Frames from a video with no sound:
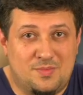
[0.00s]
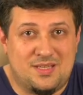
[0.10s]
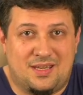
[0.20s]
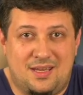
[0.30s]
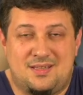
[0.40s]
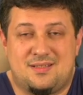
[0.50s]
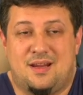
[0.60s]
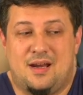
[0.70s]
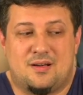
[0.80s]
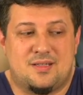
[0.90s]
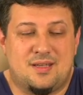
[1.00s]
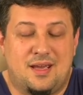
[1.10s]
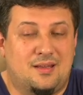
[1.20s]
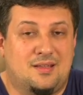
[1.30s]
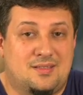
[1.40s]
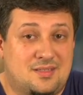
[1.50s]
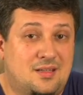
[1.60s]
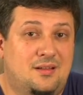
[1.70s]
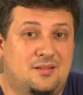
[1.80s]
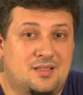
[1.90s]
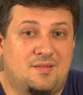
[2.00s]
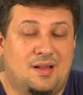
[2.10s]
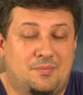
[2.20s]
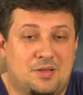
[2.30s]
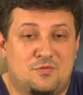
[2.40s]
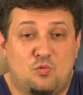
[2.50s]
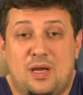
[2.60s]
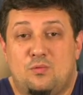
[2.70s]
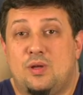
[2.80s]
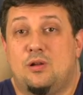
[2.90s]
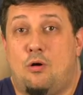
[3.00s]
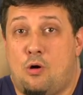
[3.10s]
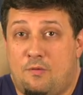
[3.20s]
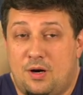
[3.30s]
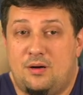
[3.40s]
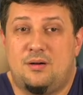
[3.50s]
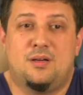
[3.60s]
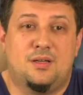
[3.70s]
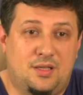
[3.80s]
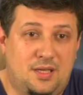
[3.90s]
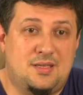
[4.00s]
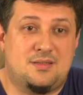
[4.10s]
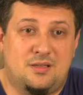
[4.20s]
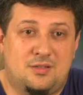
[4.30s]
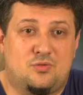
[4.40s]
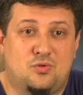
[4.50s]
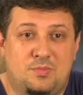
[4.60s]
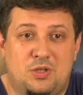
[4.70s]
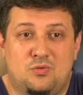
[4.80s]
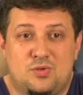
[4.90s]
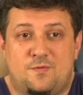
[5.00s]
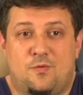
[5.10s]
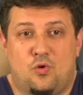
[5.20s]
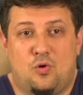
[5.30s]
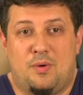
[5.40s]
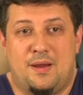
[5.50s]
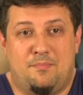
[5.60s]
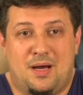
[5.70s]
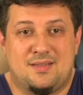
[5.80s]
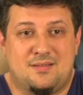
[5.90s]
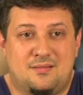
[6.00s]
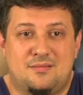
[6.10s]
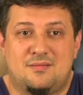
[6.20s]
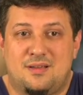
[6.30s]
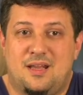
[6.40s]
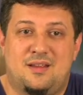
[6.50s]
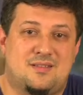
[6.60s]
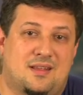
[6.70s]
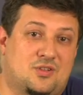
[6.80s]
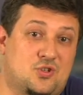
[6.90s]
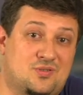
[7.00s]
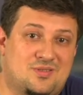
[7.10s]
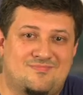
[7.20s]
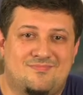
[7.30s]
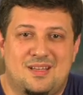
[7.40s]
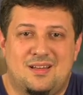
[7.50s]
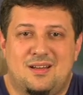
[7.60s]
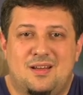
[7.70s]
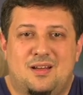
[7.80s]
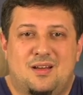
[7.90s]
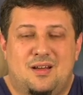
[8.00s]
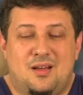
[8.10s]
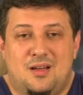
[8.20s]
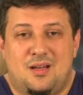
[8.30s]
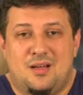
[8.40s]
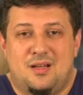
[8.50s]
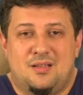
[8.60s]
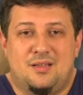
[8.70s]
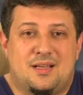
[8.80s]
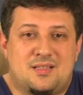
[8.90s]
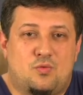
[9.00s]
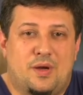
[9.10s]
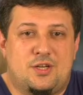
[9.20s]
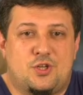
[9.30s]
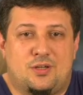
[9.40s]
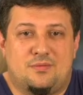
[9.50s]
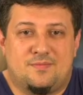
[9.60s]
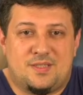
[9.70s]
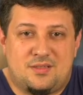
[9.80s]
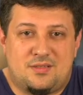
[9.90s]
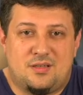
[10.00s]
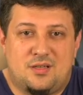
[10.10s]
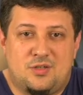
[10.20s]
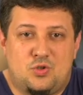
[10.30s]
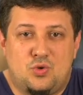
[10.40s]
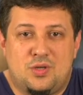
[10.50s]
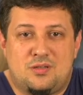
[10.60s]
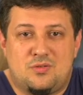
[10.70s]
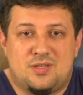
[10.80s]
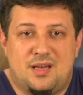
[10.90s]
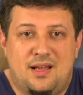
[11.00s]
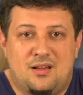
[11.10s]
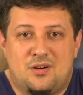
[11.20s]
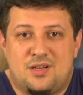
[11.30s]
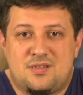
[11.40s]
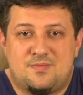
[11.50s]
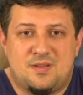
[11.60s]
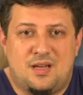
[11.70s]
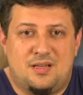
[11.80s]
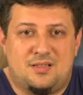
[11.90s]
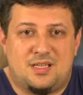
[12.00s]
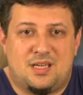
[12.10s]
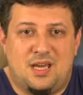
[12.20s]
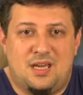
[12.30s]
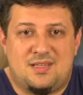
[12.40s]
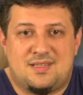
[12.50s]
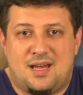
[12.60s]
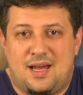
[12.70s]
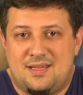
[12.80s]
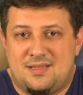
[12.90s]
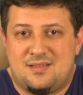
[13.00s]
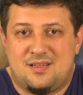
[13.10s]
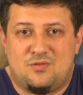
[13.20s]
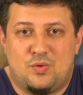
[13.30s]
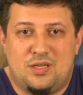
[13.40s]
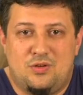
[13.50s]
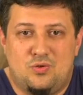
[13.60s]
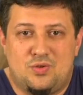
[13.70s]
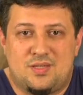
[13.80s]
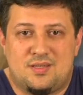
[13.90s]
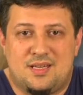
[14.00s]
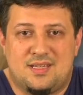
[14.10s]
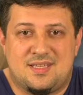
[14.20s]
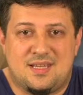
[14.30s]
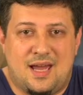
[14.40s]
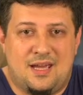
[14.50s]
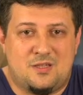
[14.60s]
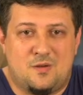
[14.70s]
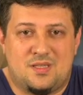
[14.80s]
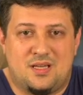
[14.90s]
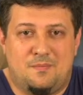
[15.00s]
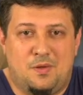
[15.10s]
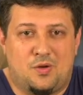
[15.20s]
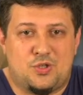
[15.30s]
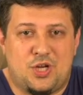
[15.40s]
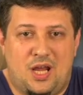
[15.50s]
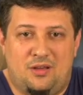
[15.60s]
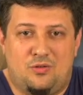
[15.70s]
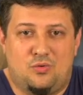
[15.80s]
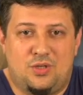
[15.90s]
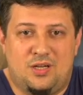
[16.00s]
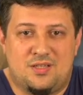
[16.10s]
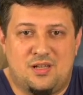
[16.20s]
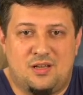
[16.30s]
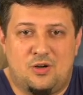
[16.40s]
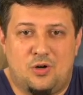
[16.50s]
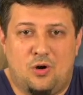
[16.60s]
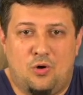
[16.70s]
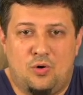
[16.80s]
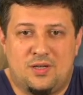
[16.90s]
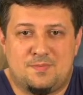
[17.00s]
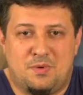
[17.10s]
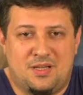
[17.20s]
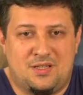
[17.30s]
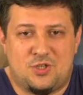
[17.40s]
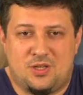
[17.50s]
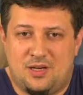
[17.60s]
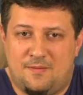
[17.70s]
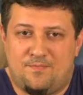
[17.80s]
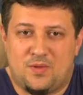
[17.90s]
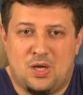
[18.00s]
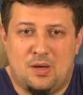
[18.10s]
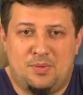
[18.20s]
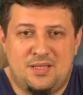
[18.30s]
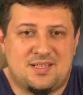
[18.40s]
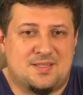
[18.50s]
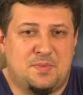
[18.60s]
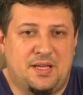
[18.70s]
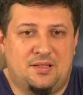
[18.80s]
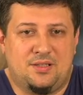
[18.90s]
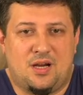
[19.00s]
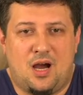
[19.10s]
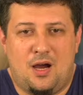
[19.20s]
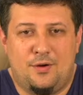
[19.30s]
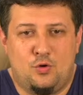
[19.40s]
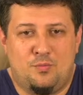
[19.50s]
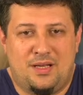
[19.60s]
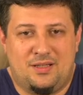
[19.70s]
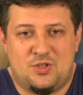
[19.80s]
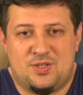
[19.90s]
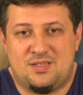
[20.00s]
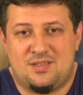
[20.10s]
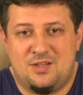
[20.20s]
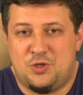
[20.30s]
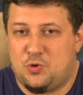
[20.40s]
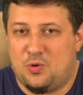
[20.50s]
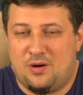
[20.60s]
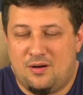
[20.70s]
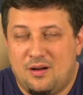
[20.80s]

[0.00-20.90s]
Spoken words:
ZK snarks, and it's still in development. When will over? Yes, it could be used for bypassing any sanctions. Next questions. Due to the algorithm and case sizes that we use, the size of the blockchain could easily grow exponentially. Please explain how you manage this issue.